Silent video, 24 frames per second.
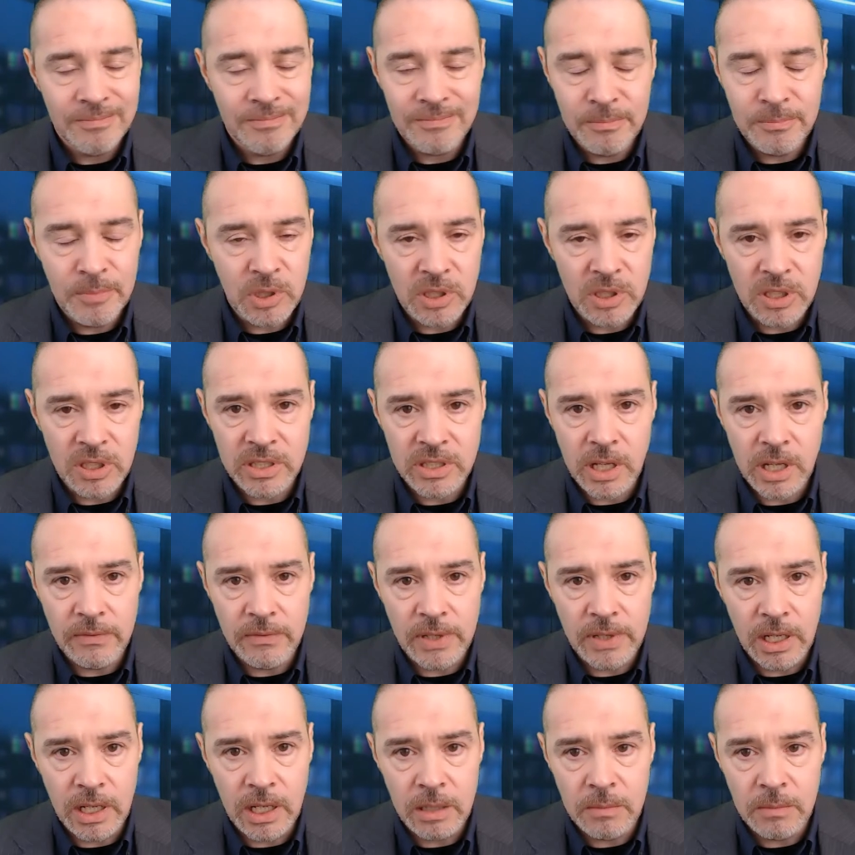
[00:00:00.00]
put your
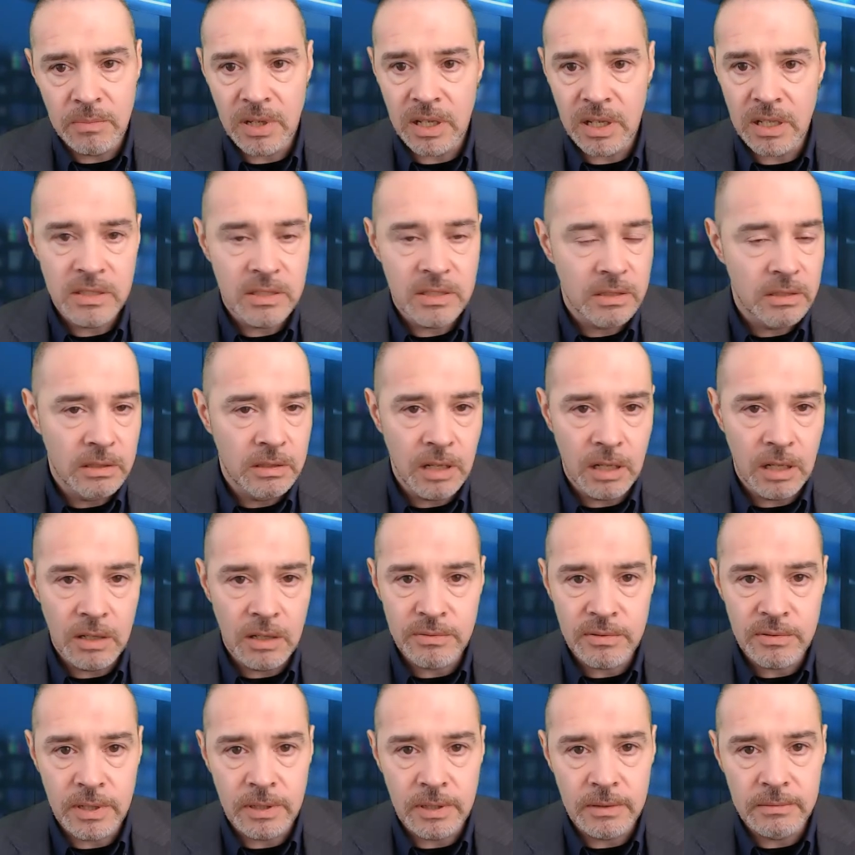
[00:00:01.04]
safety net in place and go
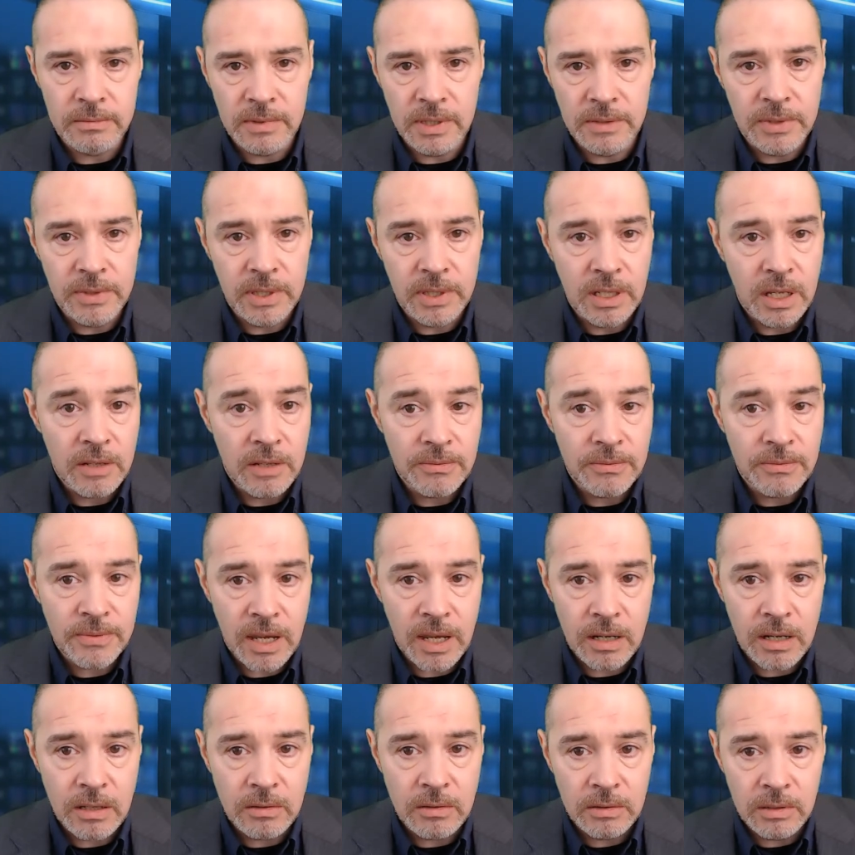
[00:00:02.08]
for it. If you're going to
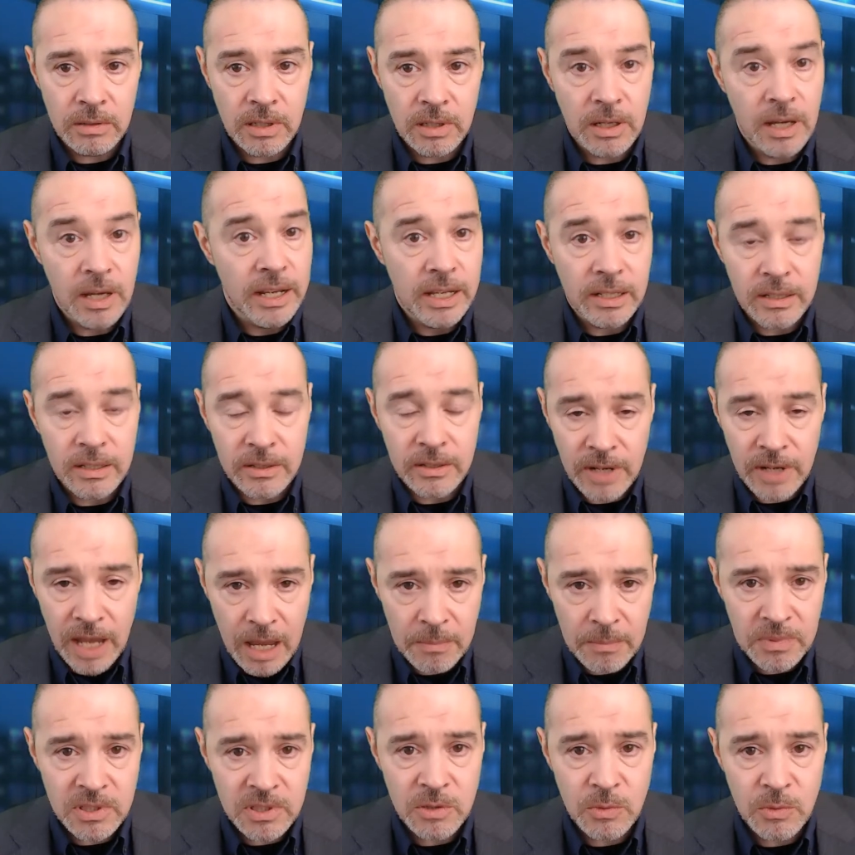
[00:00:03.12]
fail, and it can
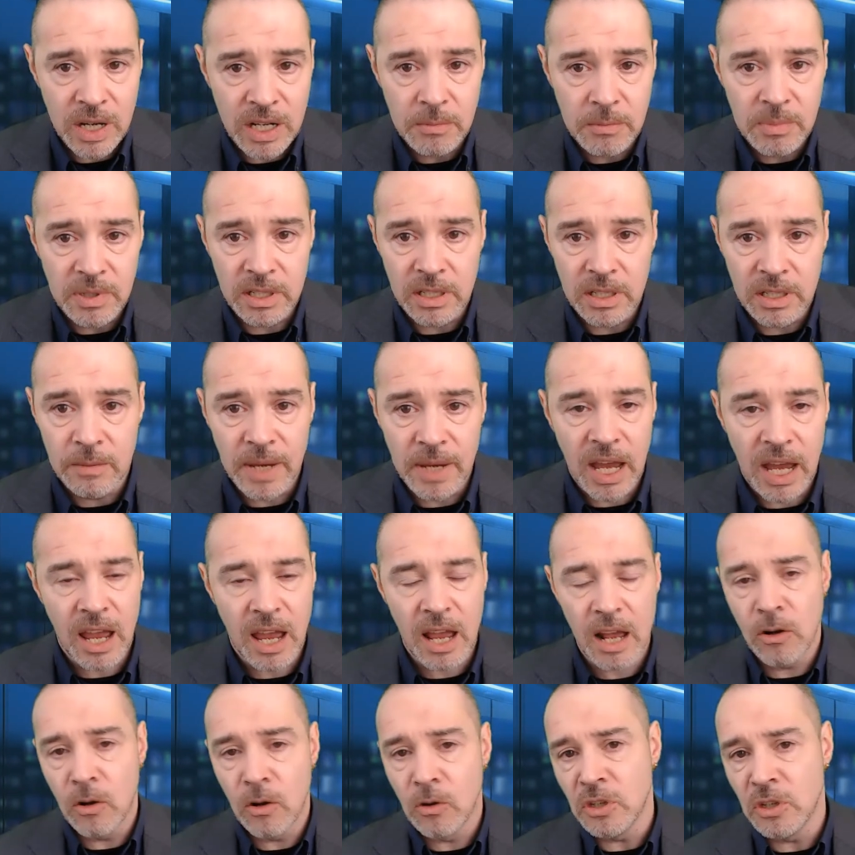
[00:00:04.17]
happen to anybody, no matter how
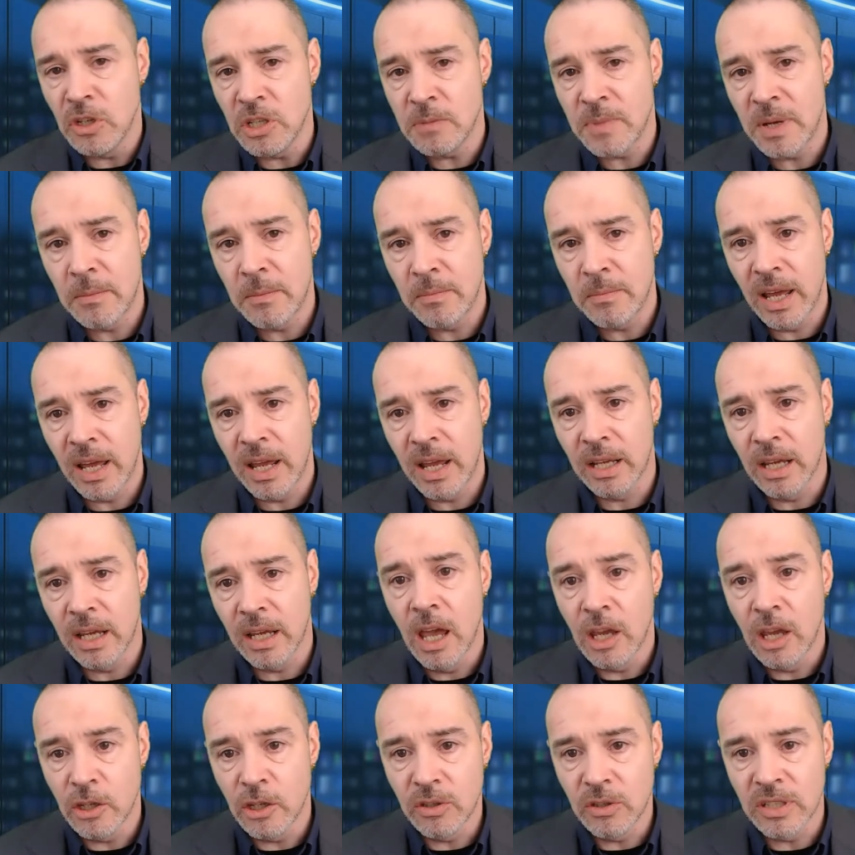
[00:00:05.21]
long you spend planning,
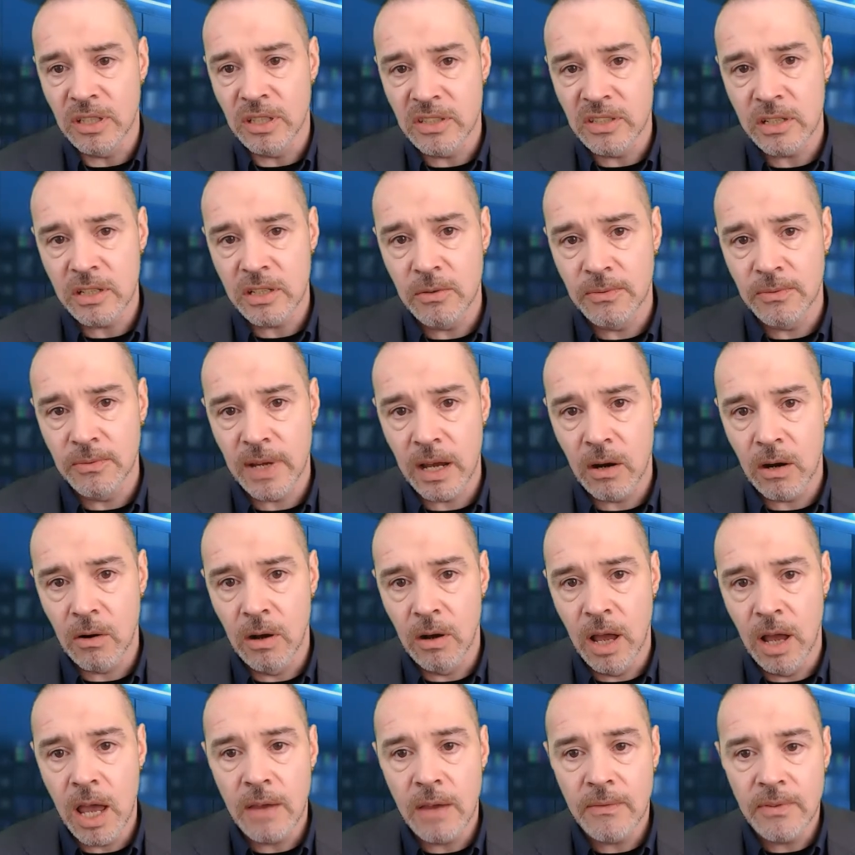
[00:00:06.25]
you can still fail.
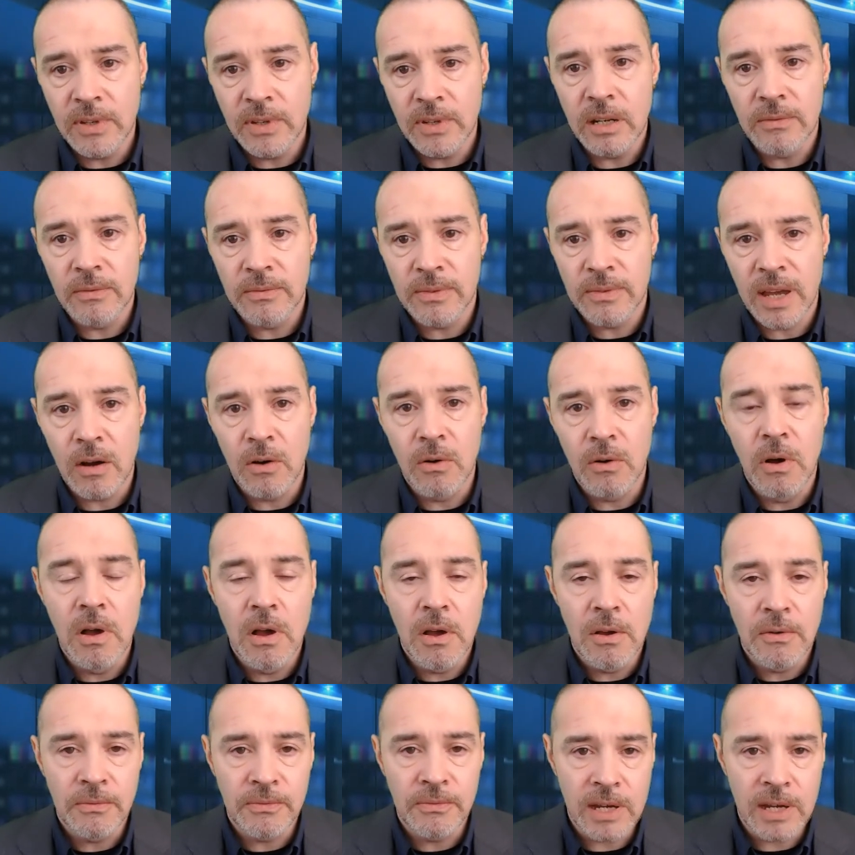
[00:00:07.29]
If you're going to fail,
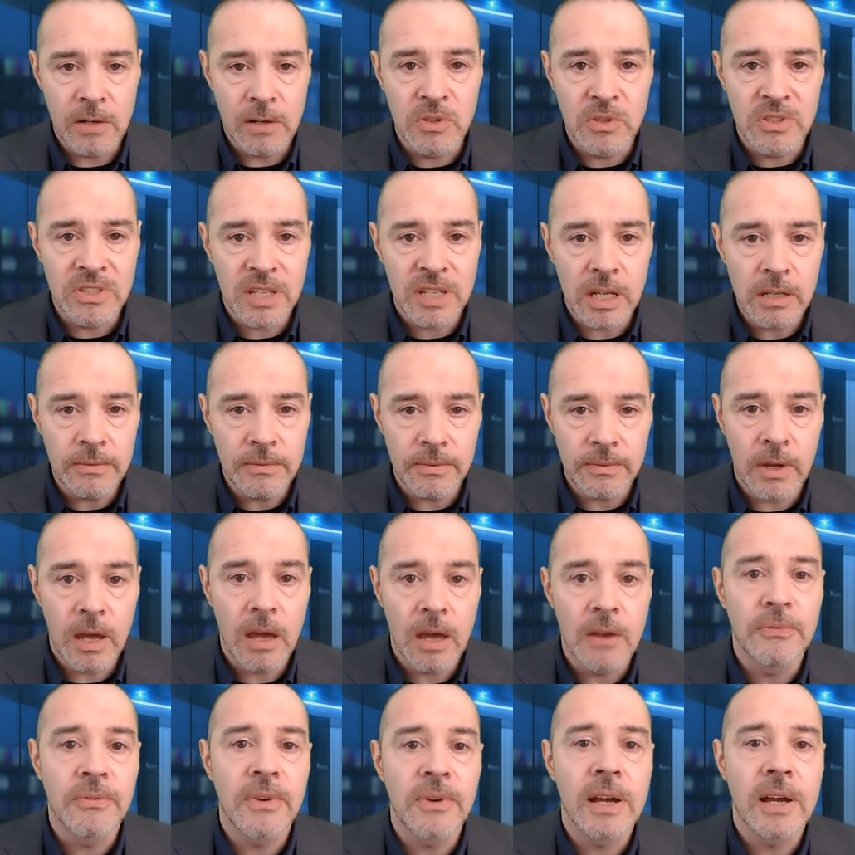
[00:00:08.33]
fail safe
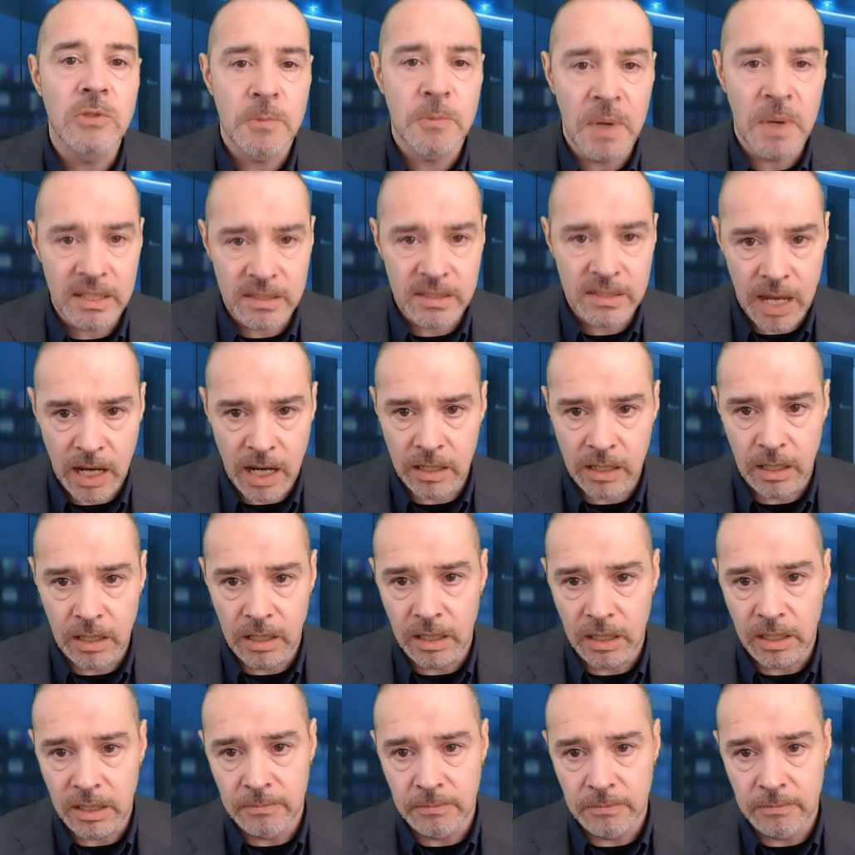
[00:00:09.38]
and fail spectacularly.